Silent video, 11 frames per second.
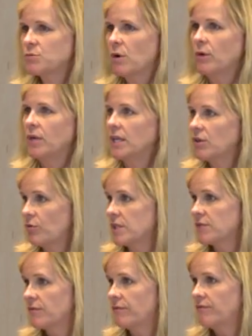where we
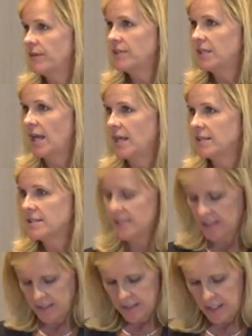increased from 59 to
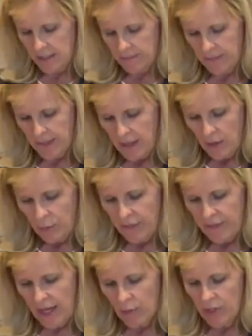60. With
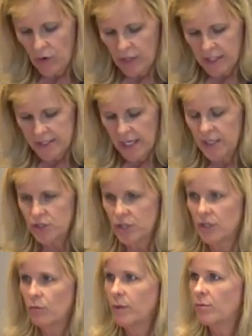that
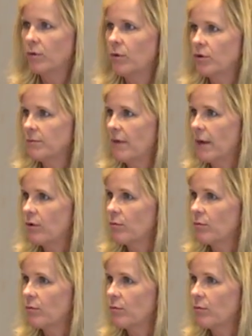reorganization, we promoted Myra